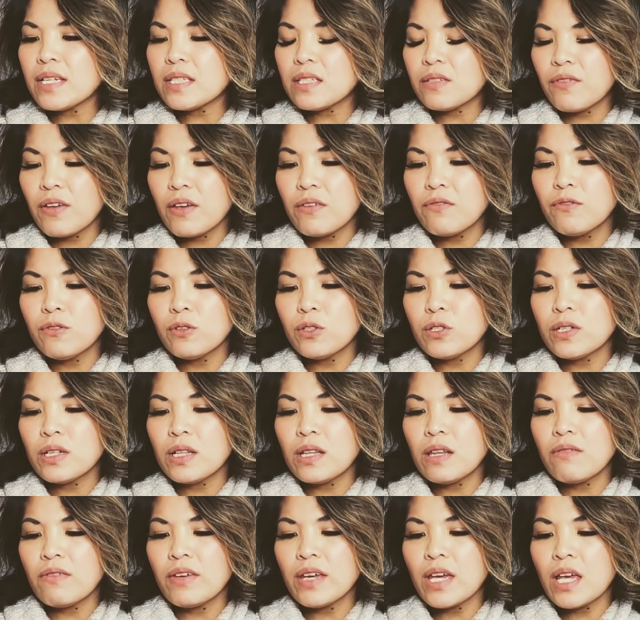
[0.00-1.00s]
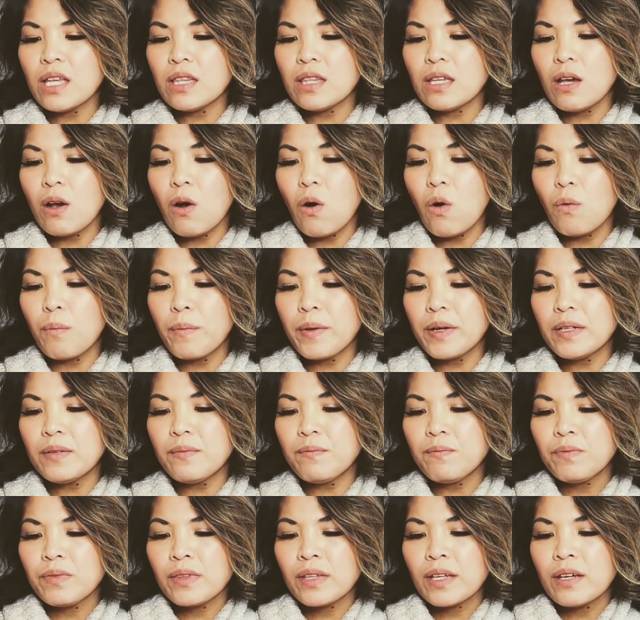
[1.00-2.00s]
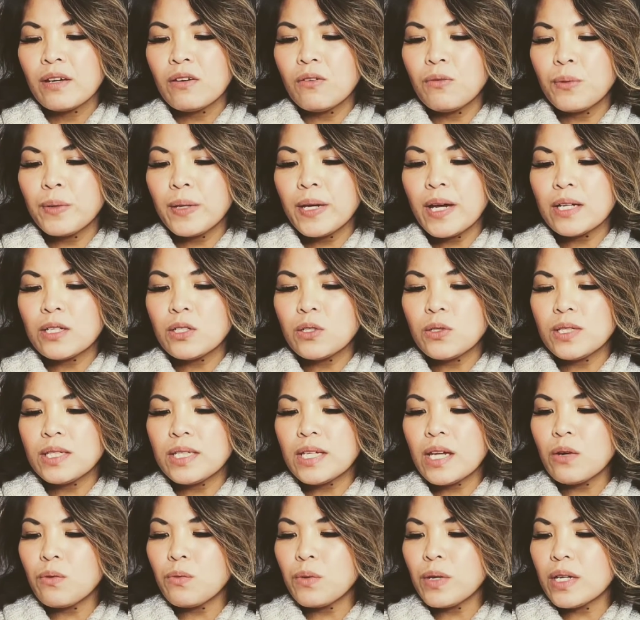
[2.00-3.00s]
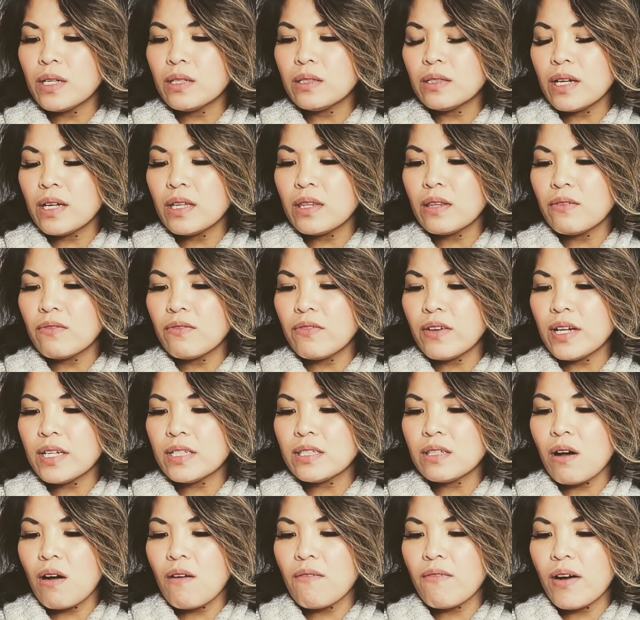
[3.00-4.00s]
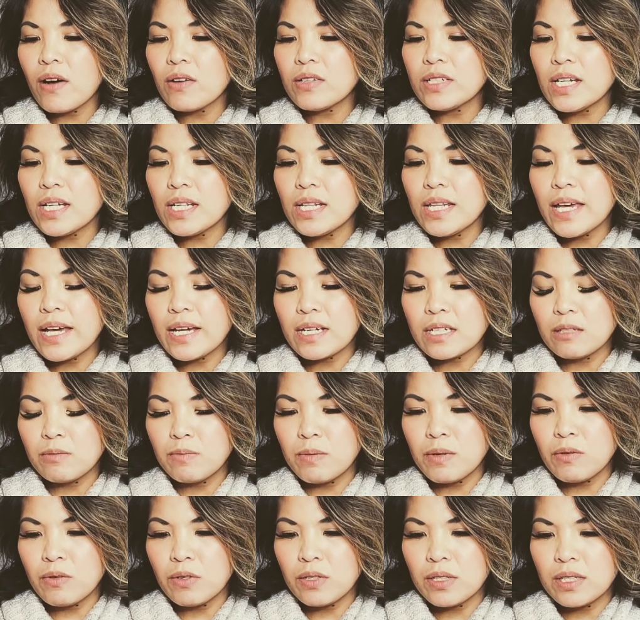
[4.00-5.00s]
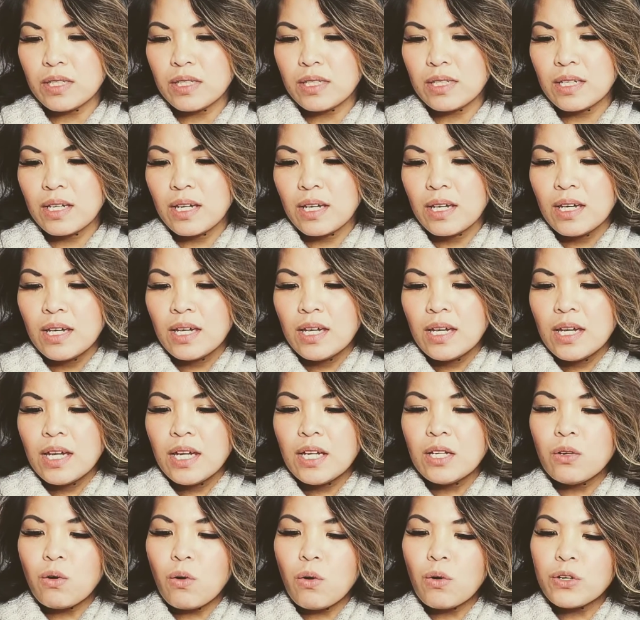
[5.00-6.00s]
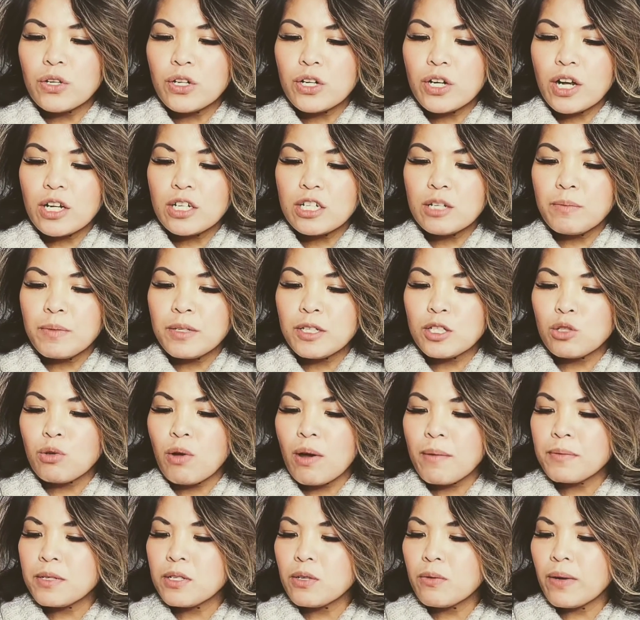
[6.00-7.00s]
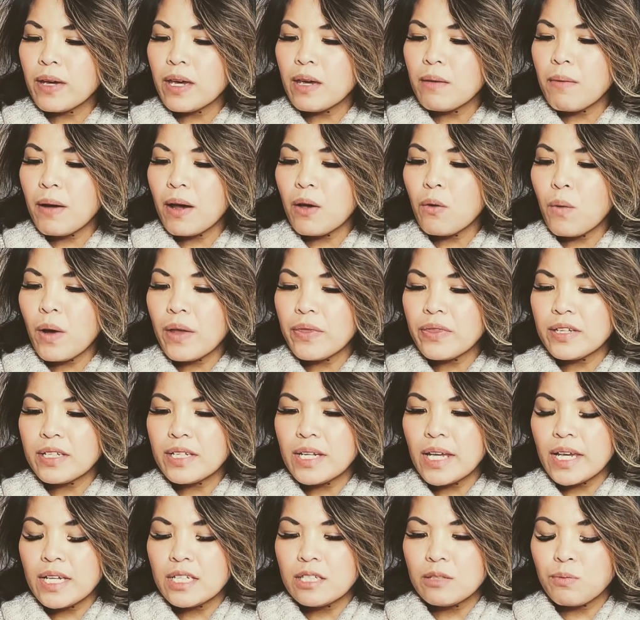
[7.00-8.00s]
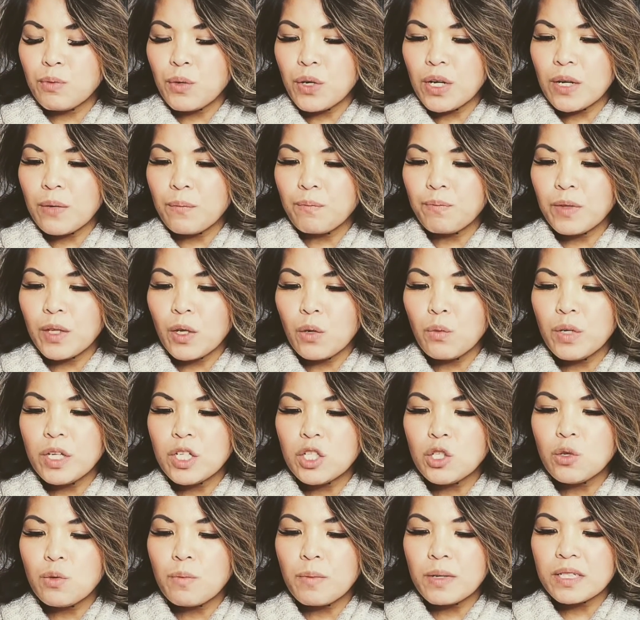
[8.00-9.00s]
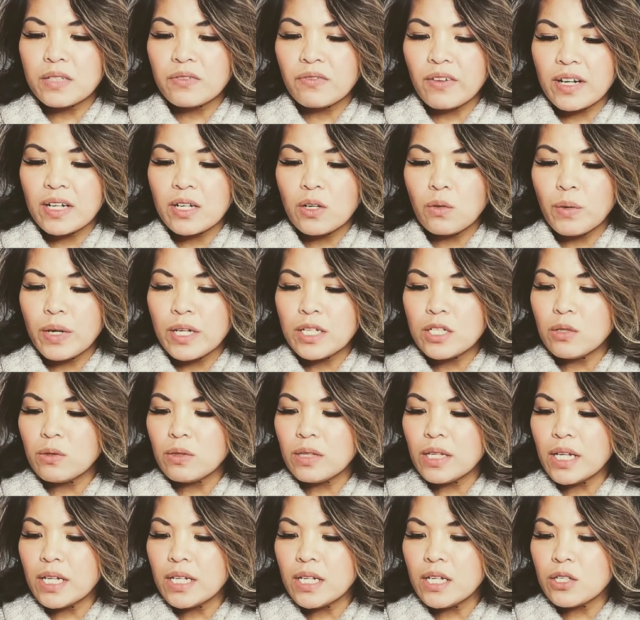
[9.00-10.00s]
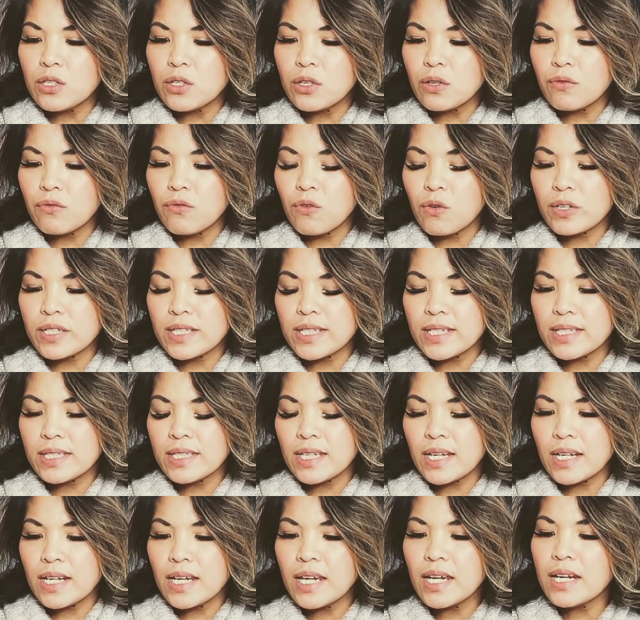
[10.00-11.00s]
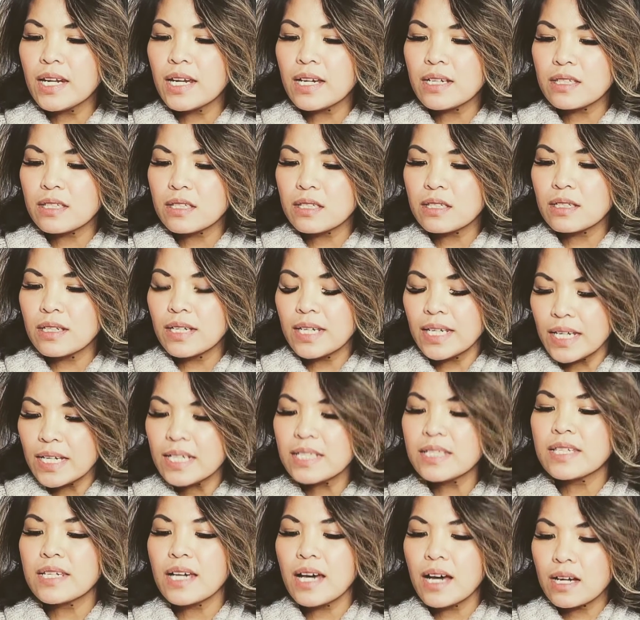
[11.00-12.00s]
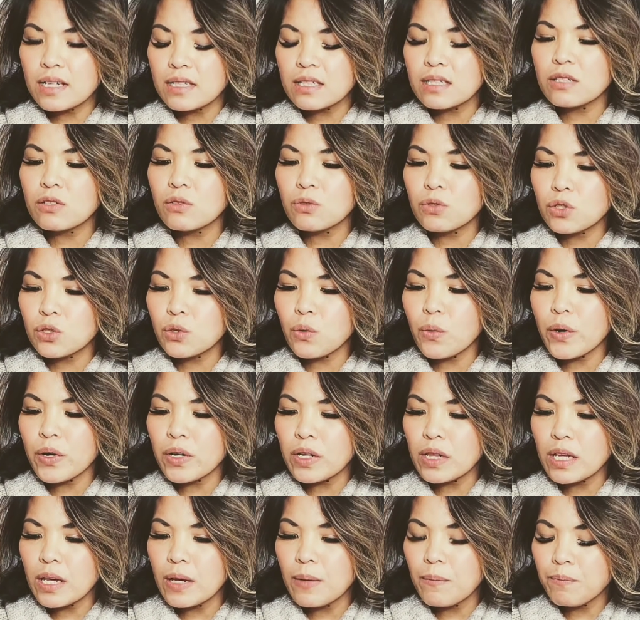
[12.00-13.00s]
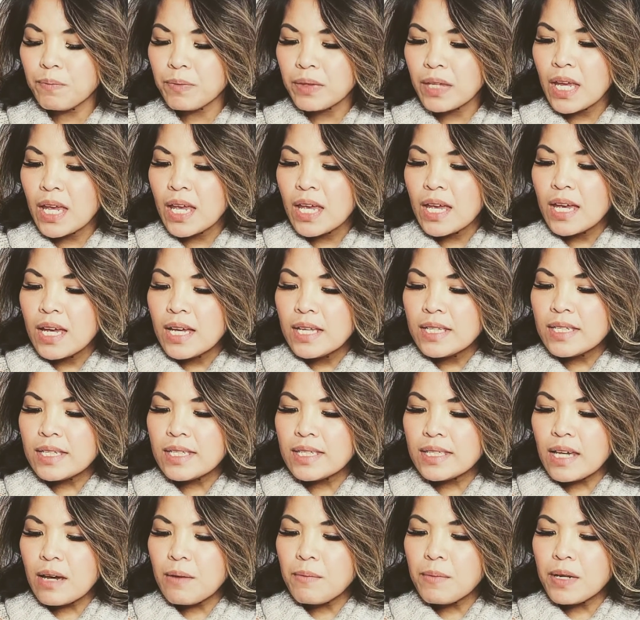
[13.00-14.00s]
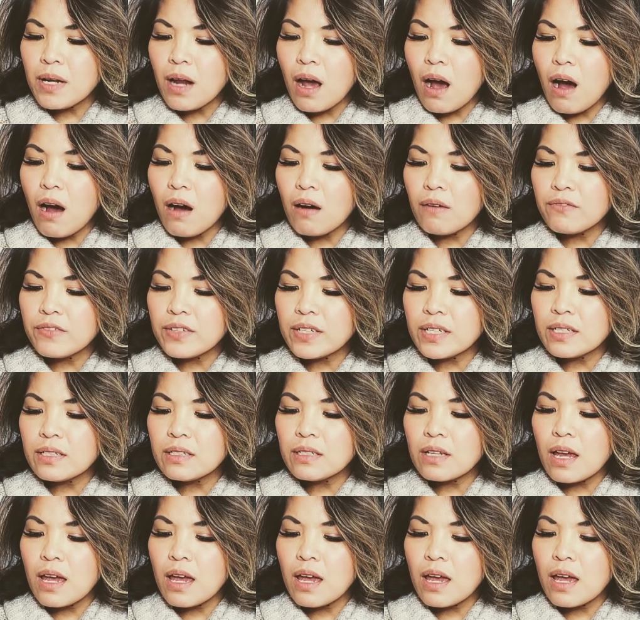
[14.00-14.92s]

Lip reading: as faithful to living in the open if we are to stay real in the face of our daily experience. In order not to be swept away by what the days bring, we too must find a way to lean into the forces that hit us so squarely. The salmon offers